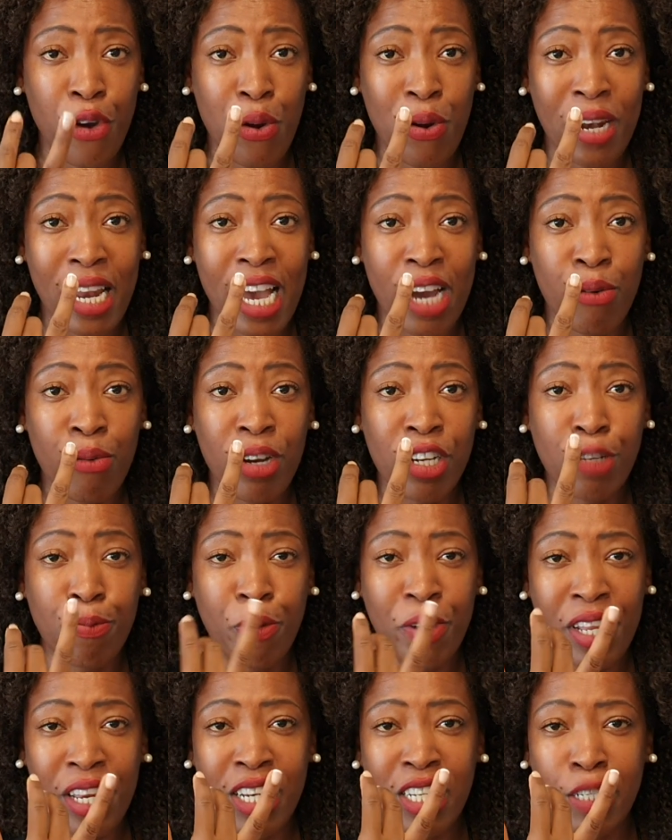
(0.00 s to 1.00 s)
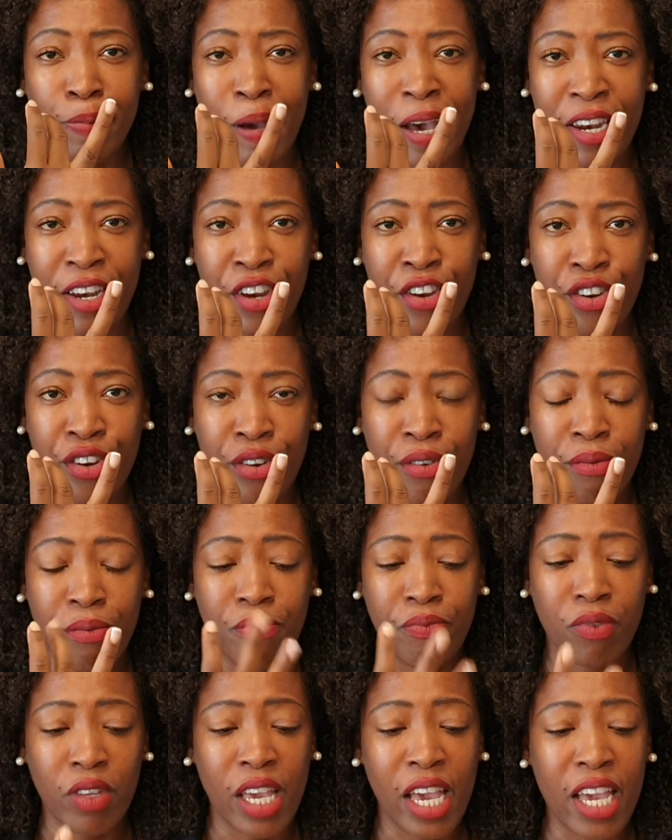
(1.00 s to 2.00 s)
language, put it in Spanish,
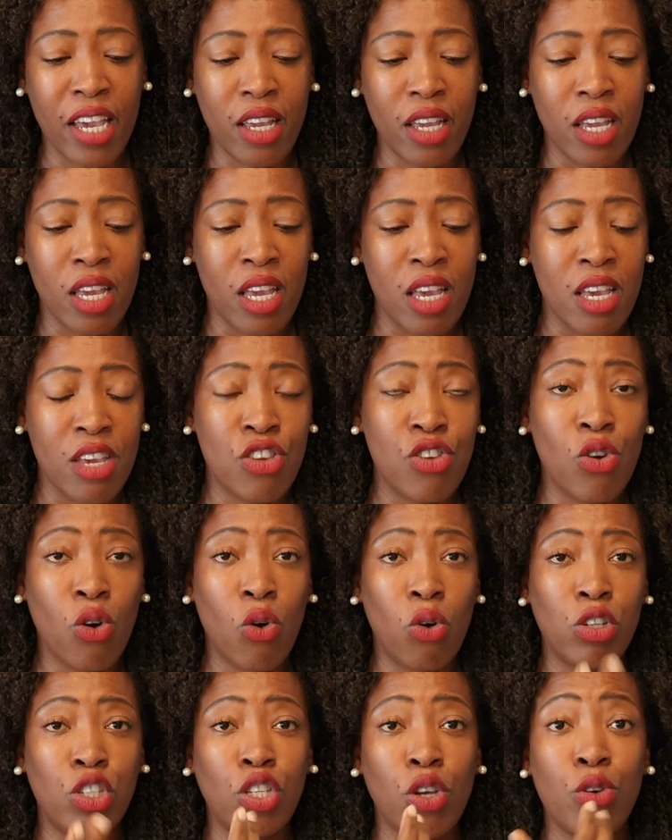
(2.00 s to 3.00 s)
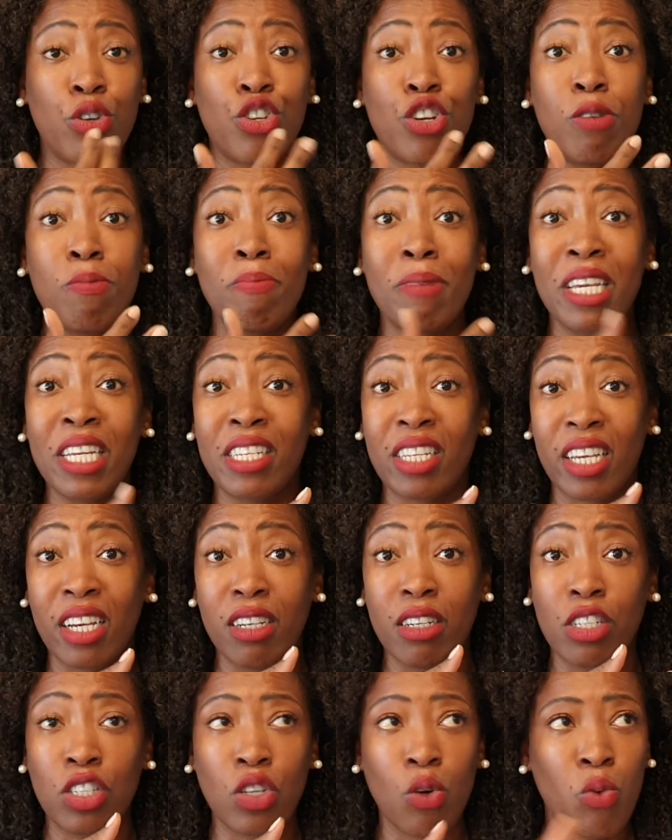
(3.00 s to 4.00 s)
okay? Your social
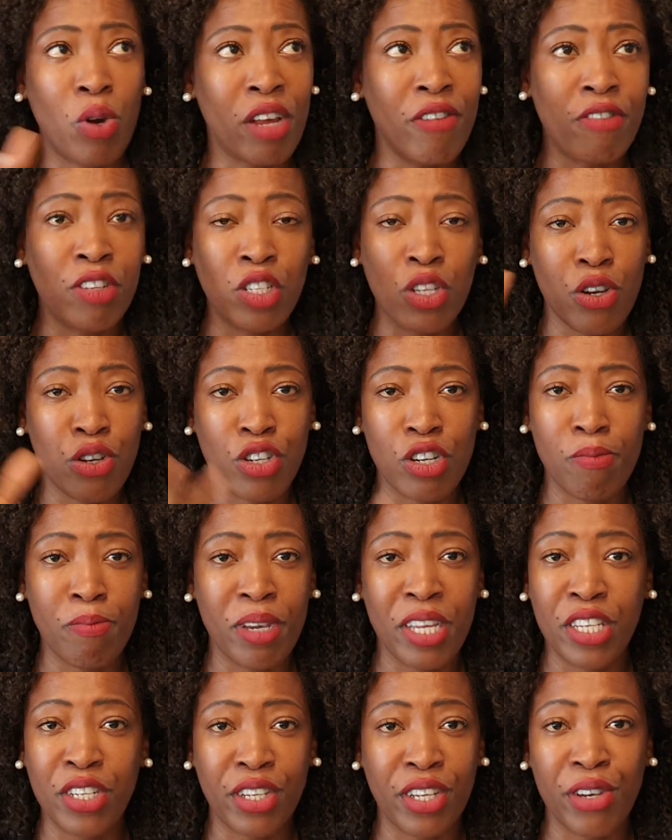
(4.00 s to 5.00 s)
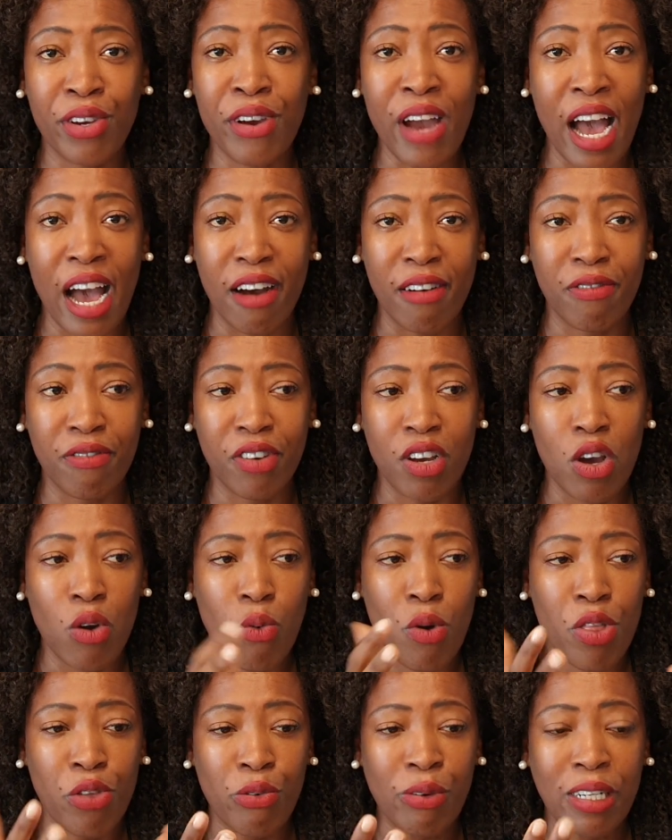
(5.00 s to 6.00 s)
media, so whatever social media you have,
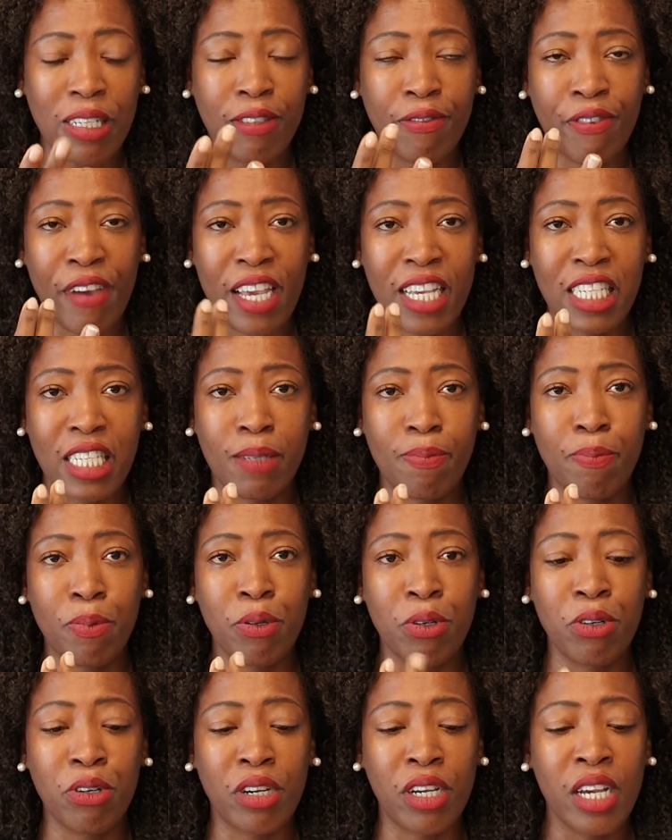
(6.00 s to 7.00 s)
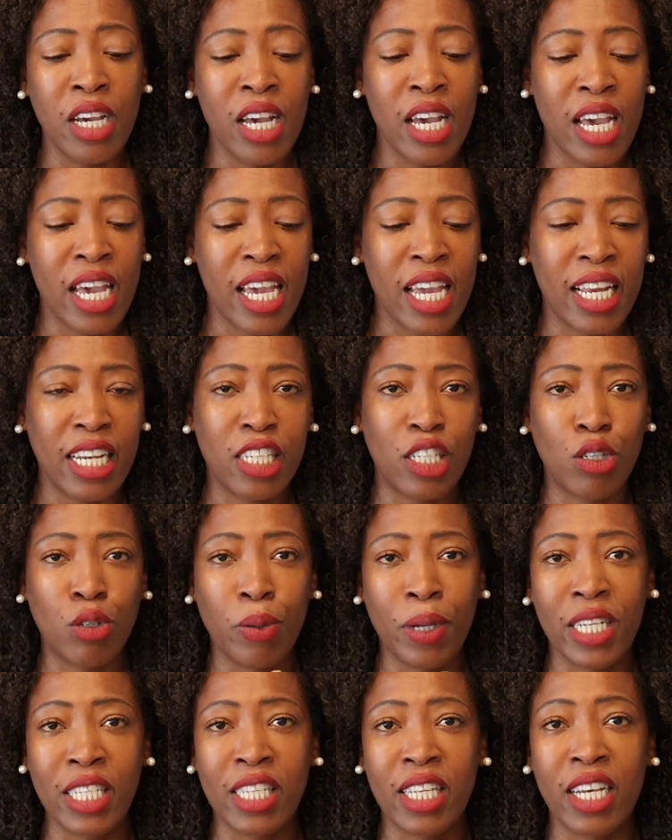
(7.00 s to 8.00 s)
whether it's Facebook, it's
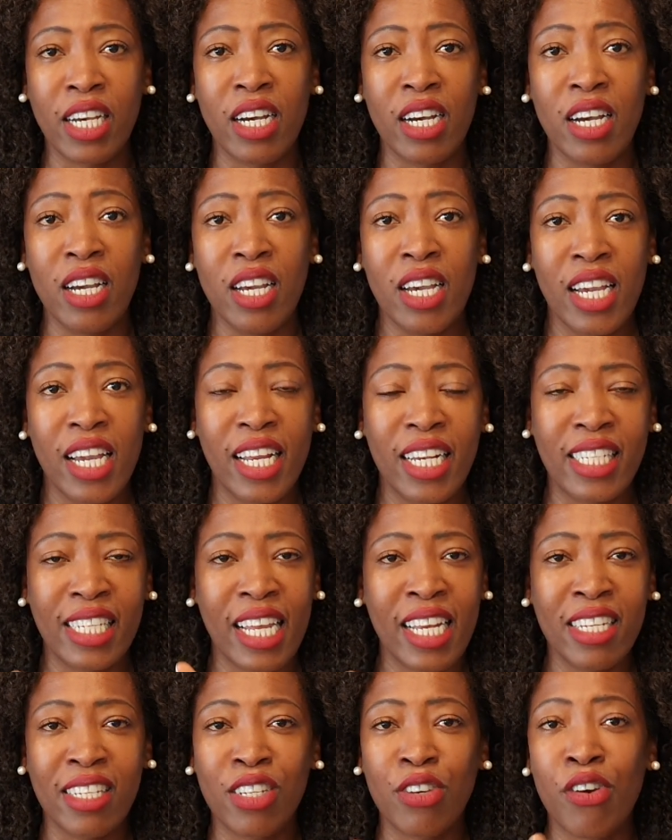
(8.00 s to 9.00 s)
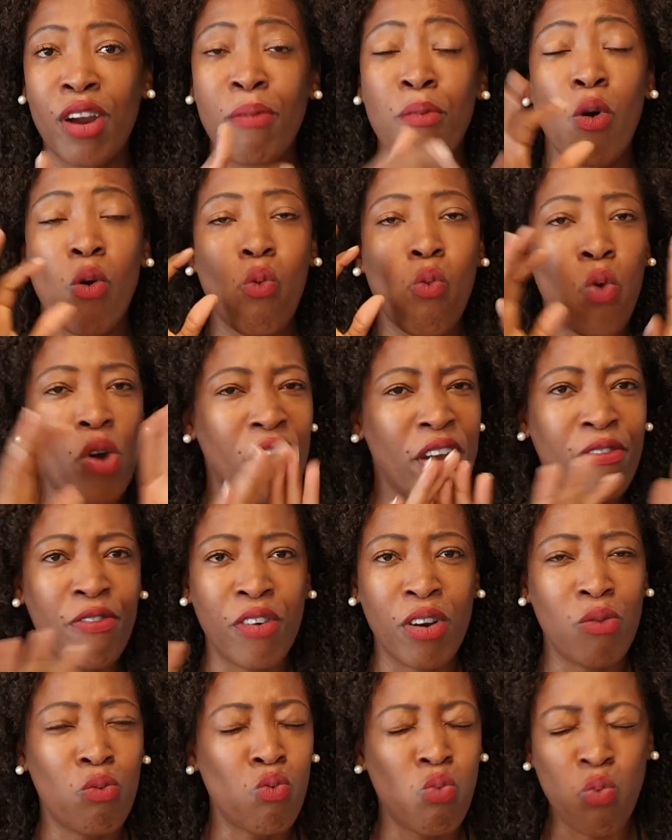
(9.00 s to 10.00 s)
Twitter, it's Instagram,
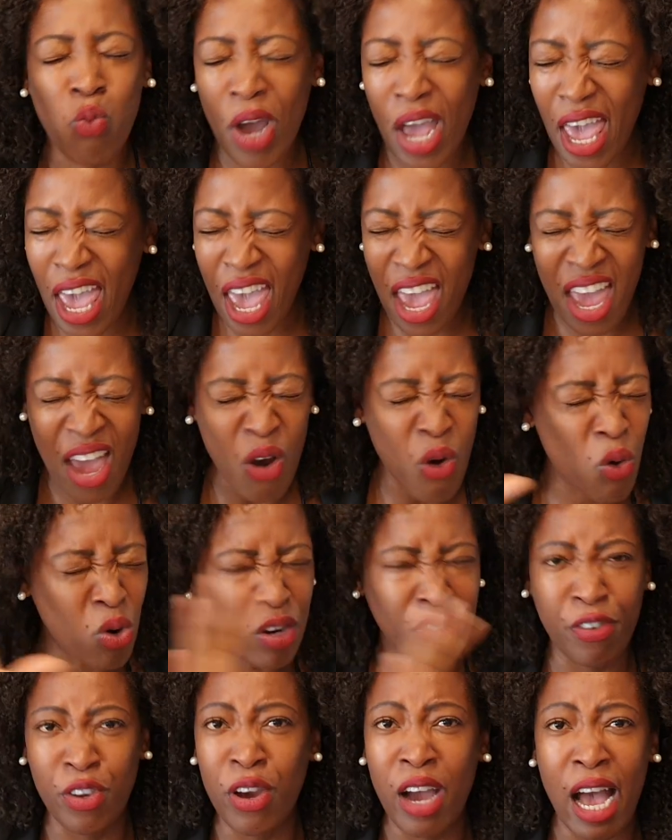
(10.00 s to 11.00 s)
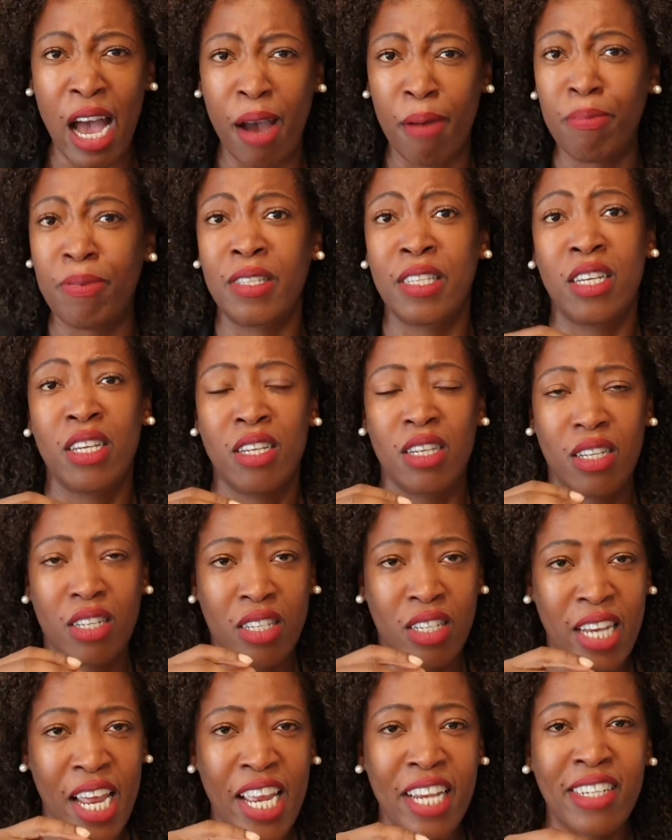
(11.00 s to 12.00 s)
whatever, all of your apps,
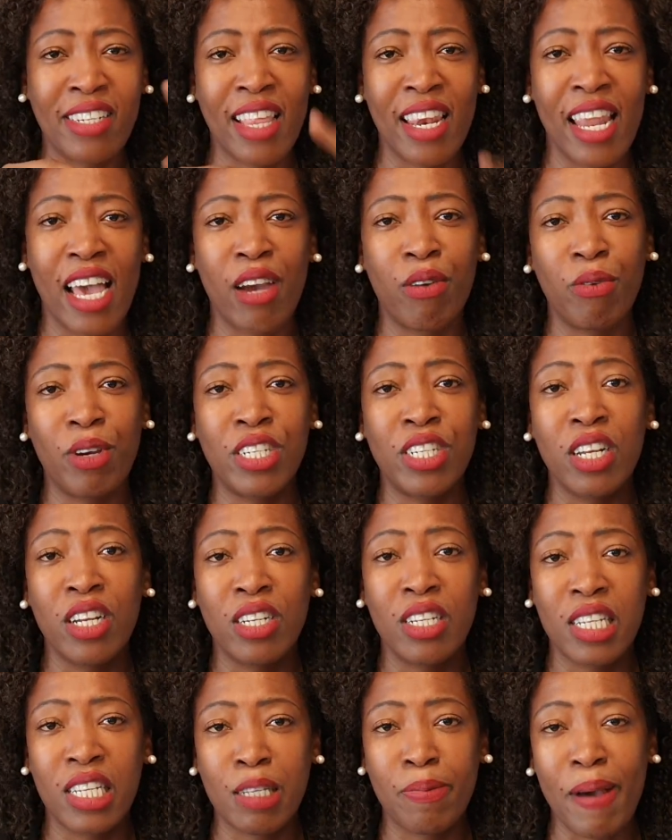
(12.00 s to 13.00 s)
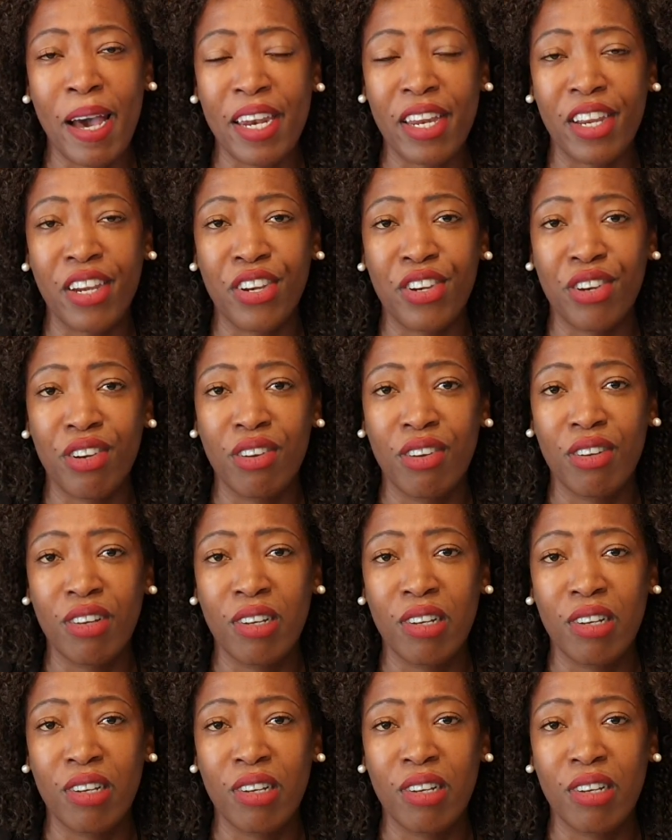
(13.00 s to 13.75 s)
change the language to Spanish.